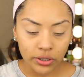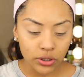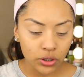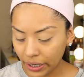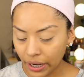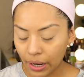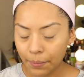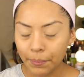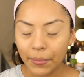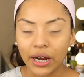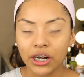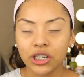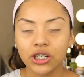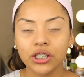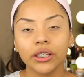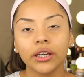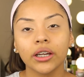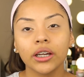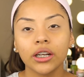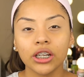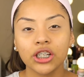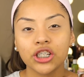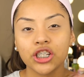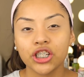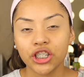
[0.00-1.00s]
And I'm actually
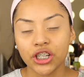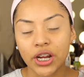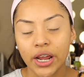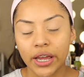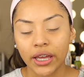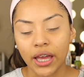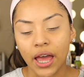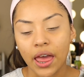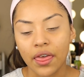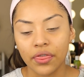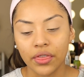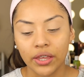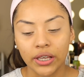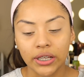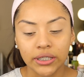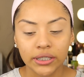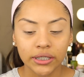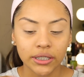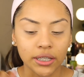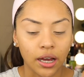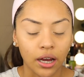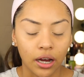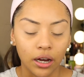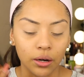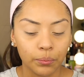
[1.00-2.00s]
gonna shake these
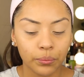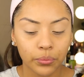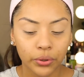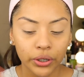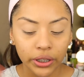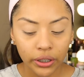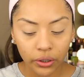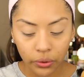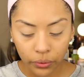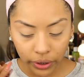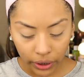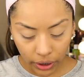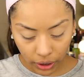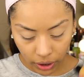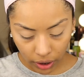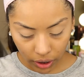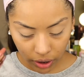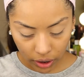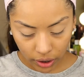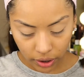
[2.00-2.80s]
up really quick.